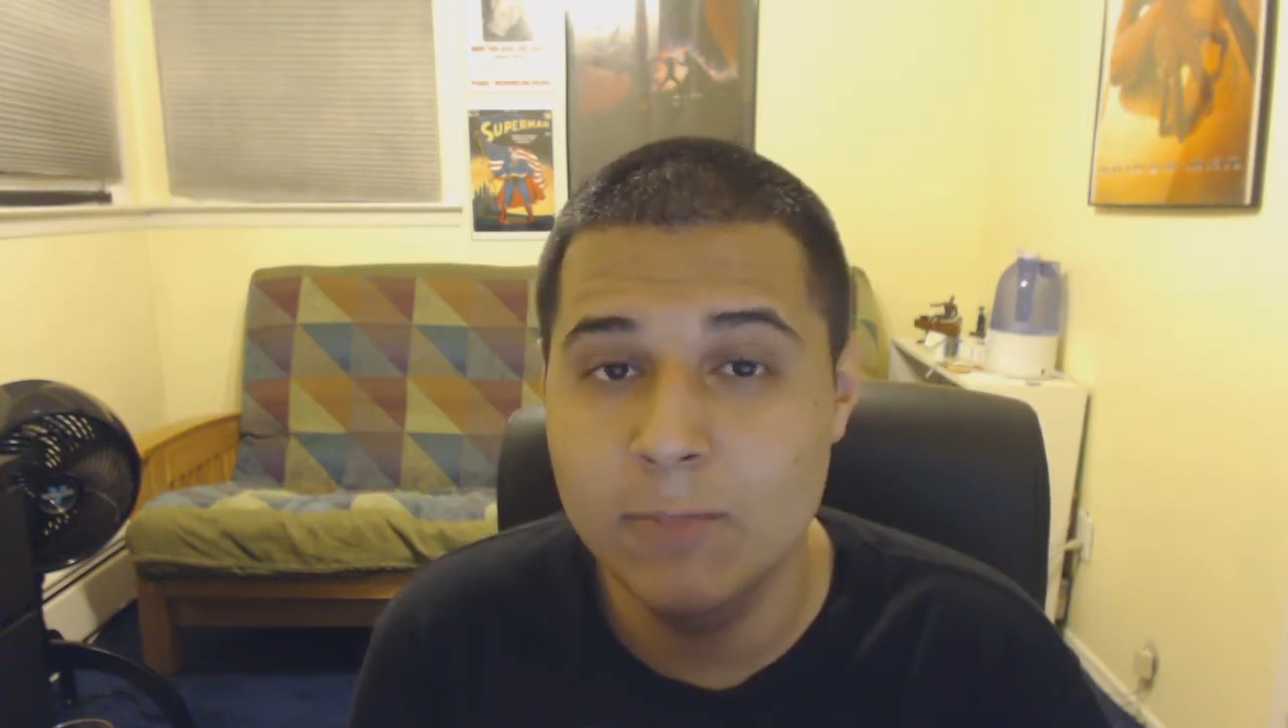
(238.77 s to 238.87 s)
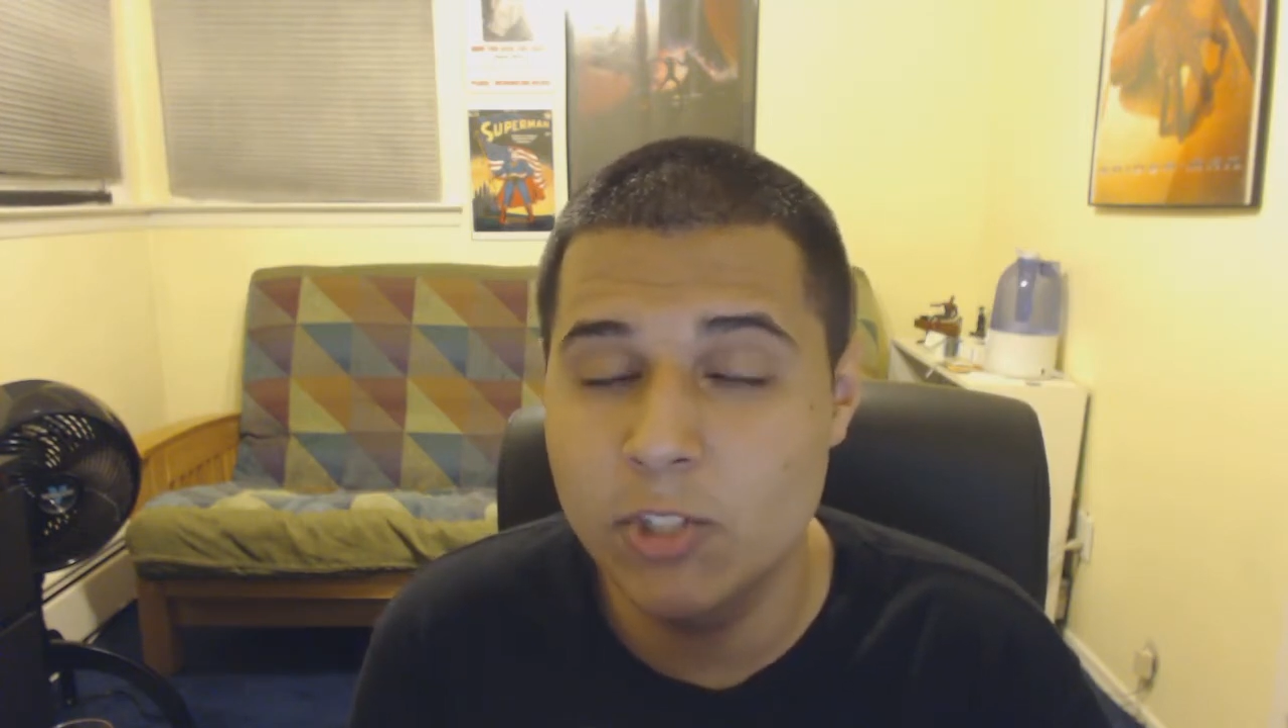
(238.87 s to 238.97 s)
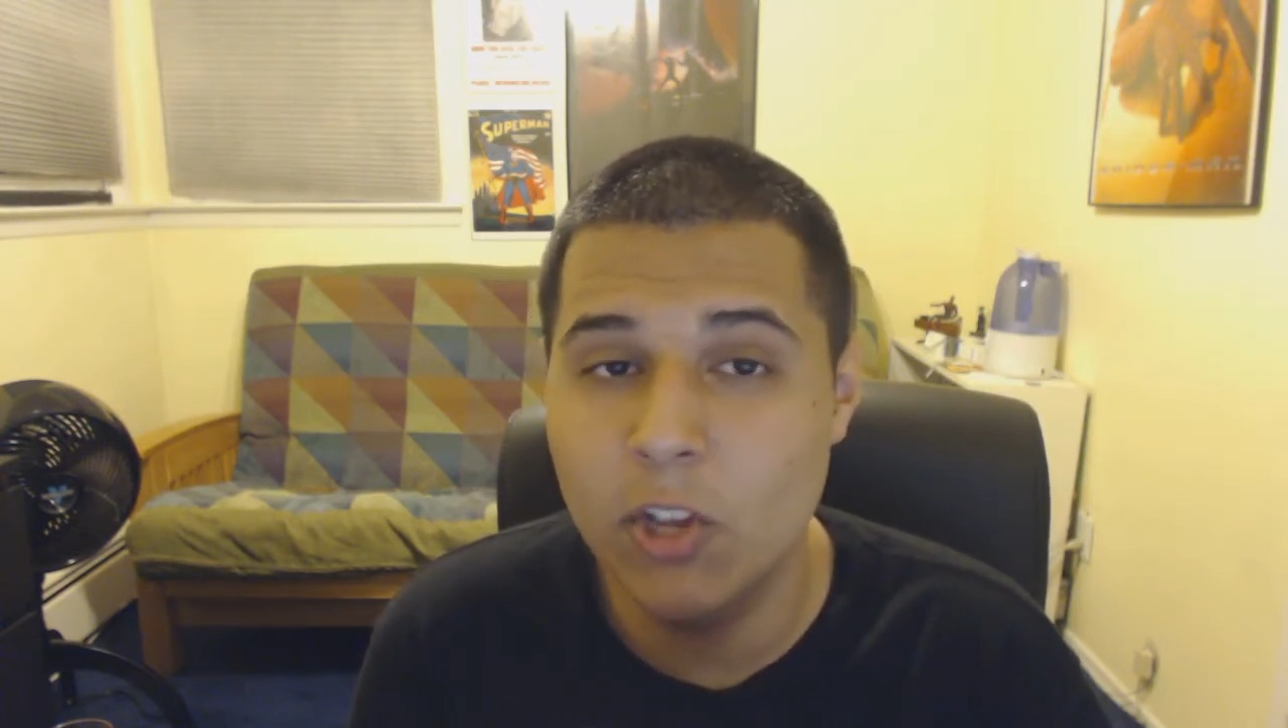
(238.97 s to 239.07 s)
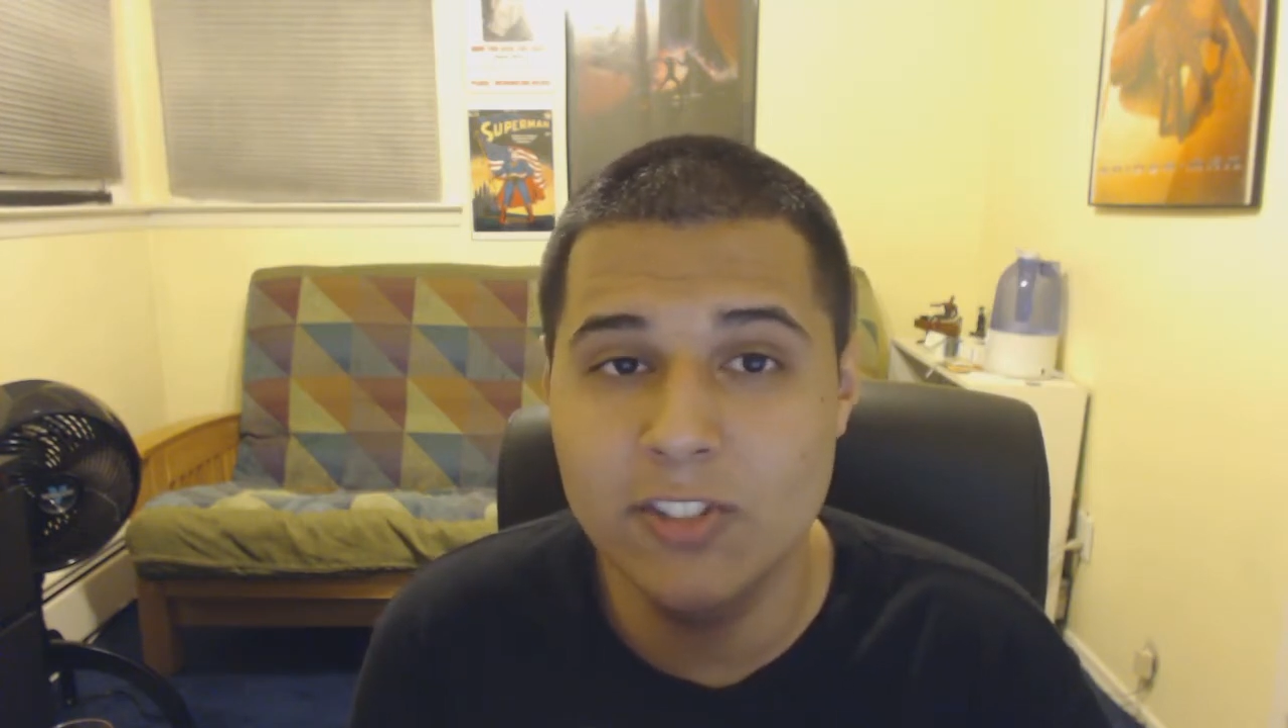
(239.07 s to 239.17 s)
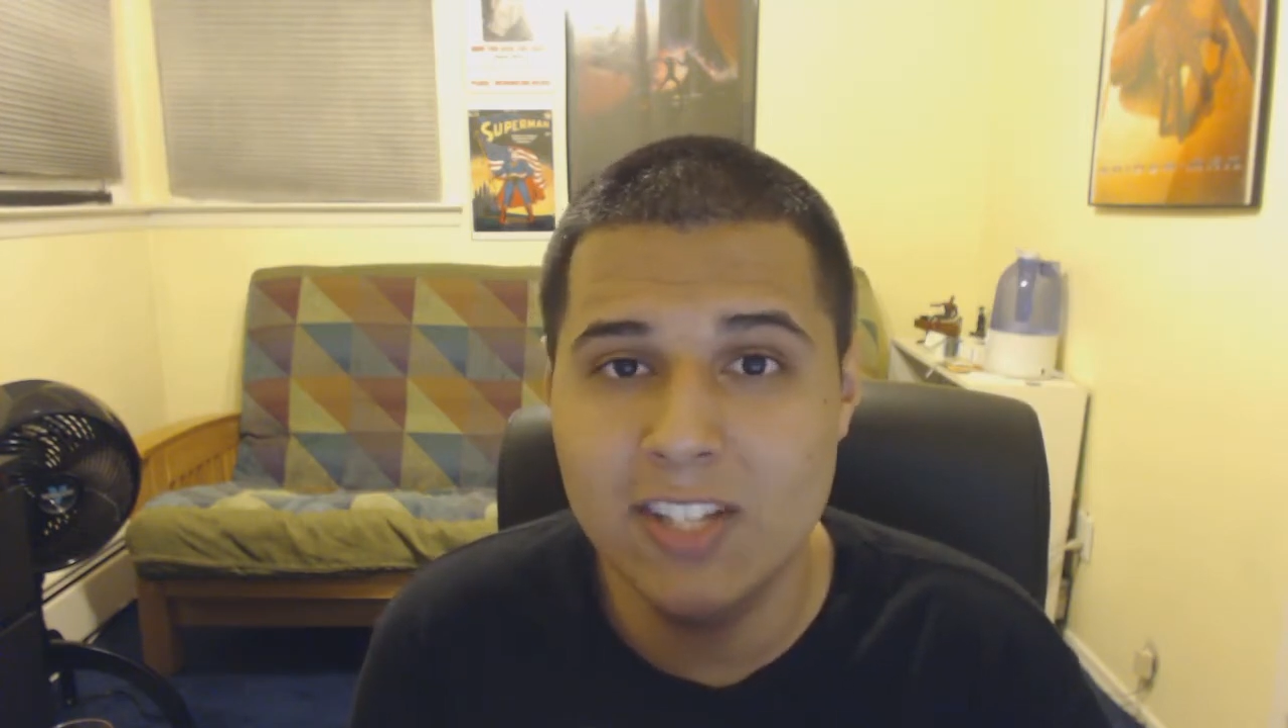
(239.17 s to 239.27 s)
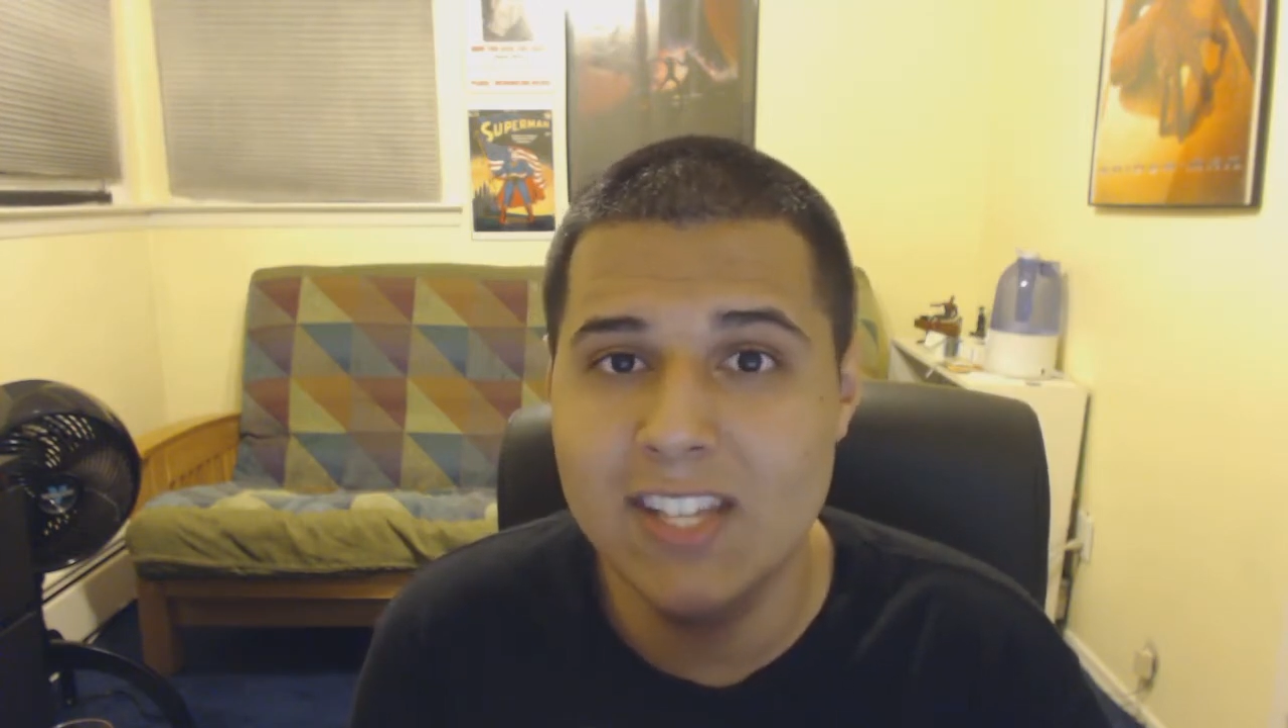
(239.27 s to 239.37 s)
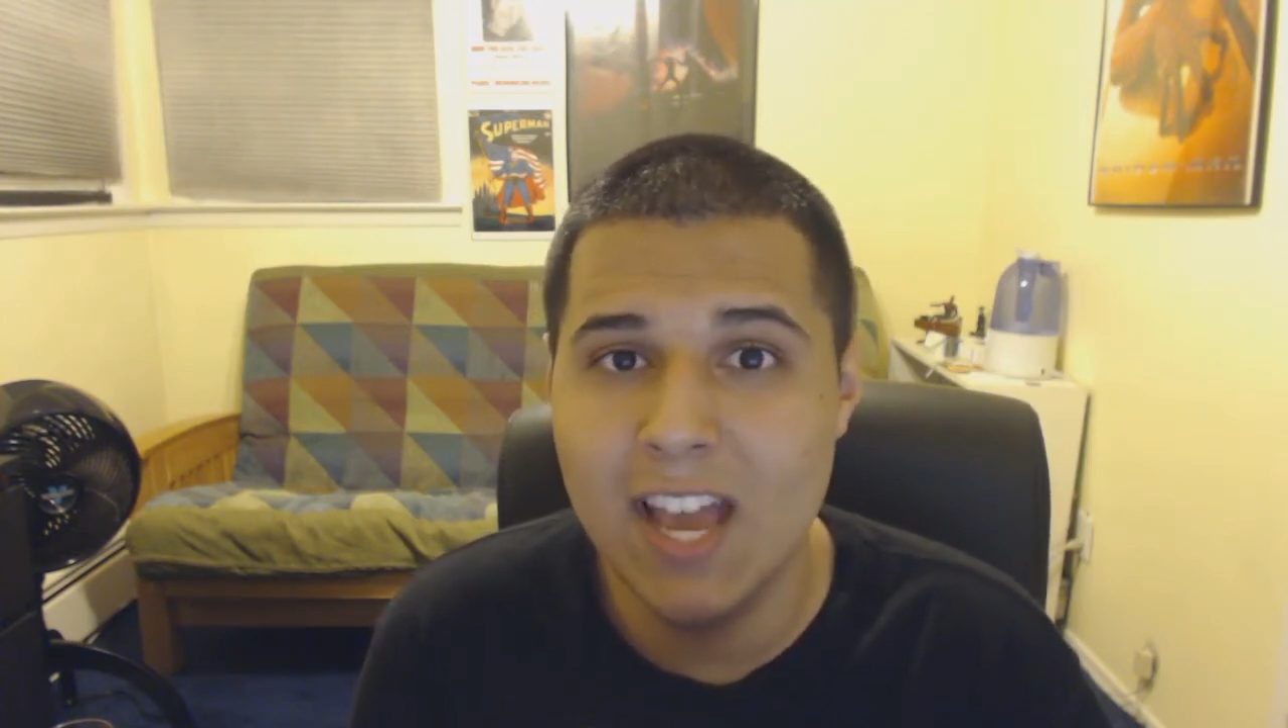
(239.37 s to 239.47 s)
Let's all sit